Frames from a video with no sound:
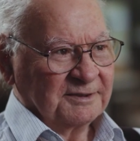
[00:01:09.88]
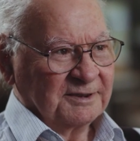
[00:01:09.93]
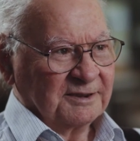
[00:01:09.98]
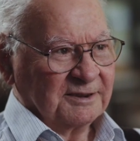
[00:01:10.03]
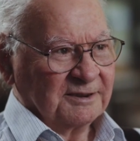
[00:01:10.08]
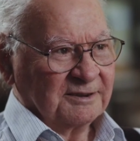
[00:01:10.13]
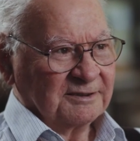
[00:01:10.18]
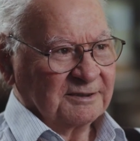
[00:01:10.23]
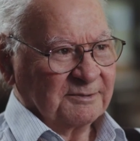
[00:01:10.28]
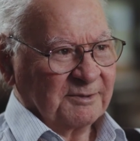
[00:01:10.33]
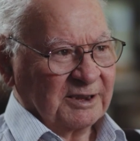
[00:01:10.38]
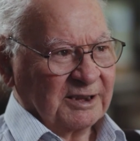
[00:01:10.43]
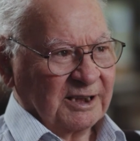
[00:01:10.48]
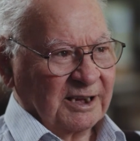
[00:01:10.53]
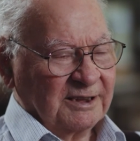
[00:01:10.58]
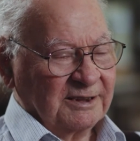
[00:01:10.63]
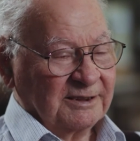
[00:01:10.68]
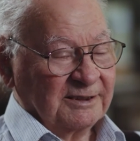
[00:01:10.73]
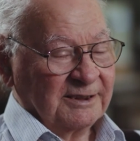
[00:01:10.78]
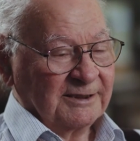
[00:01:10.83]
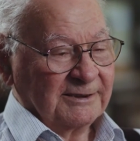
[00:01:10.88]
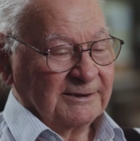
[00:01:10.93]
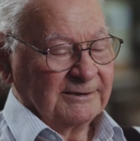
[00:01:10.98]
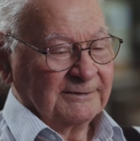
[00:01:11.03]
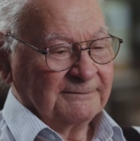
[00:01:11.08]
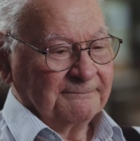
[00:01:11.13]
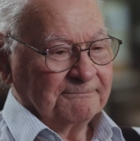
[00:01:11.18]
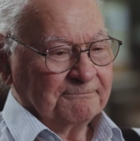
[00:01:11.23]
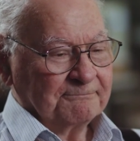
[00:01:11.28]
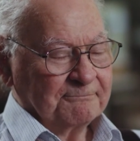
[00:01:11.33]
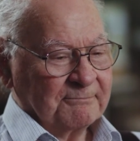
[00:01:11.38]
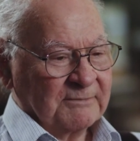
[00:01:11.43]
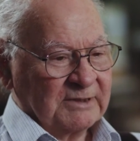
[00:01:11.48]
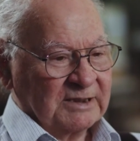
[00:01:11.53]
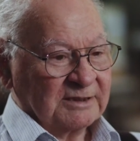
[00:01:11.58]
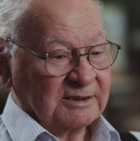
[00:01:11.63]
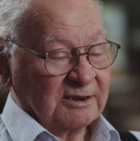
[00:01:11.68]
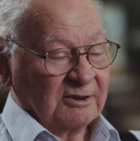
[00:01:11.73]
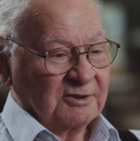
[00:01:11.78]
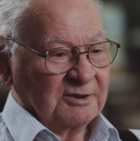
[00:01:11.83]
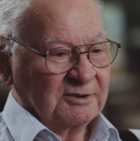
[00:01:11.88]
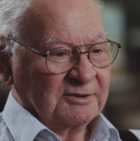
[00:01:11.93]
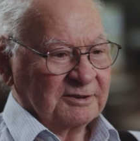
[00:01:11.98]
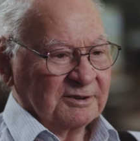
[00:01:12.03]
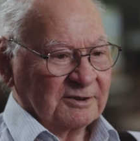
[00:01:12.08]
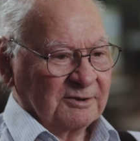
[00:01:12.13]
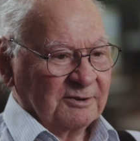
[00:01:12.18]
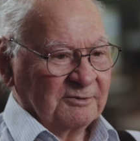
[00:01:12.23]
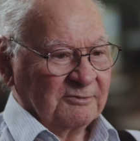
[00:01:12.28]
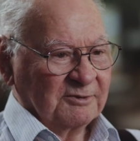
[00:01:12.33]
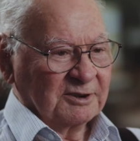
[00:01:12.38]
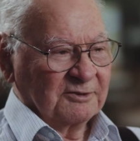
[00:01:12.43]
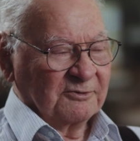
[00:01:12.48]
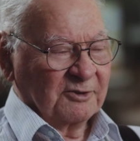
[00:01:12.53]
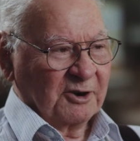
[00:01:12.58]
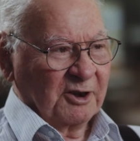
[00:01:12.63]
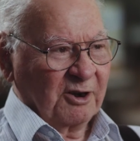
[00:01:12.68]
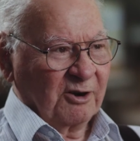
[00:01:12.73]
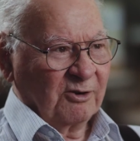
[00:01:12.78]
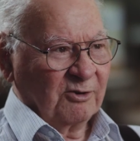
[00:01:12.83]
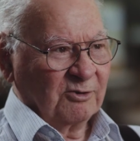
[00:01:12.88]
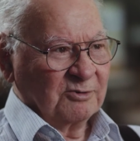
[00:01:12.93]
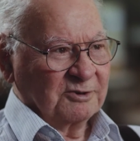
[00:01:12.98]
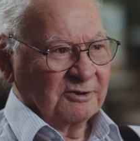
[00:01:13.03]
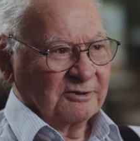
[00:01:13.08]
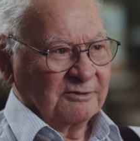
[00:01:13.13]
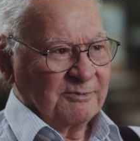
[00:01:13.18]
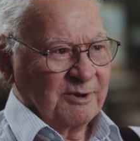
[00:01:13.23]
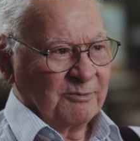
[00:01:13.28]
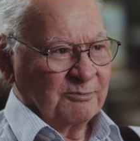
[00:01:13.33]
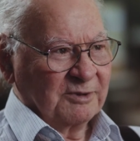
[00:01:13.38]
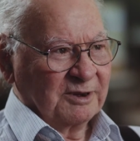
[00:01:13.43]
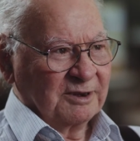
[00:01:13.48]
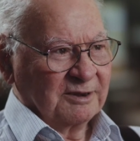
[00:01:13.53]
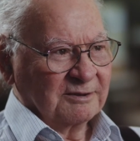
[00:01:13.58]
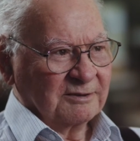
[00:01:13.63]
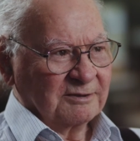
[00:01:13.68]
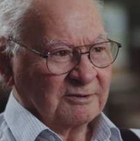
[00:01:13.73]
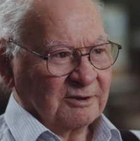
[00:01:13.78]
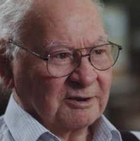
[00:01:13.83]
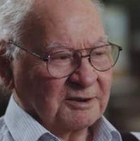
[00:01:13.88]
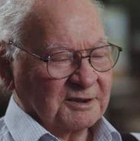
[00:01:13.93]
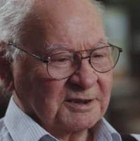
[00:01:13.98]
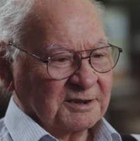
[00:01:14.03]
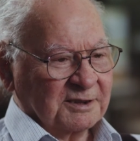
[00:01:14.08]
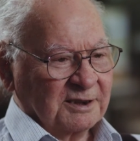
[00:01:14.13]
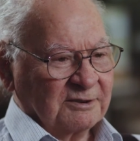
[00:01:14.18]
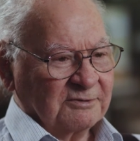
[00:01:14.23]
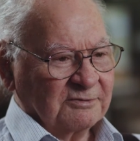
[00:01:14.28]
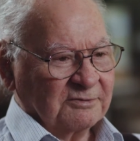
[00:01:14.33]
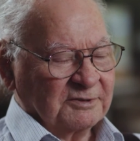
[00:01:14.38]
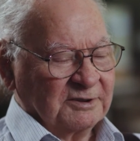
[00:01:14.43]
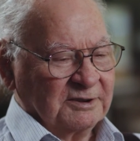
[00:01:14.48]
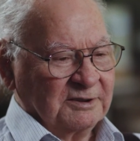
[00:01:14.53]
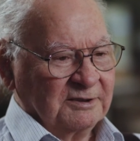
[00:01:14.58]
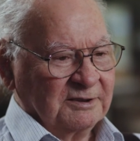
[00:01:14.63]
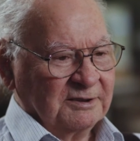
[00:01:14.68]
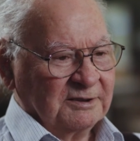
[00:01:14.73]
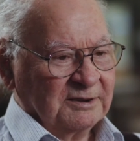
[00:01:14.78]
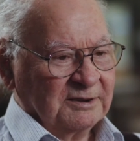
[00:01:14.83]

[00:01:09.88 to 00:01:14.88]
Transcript: you know, I was about eight then, and so I was, uh, wasn't very old to remember a lot of stuff. And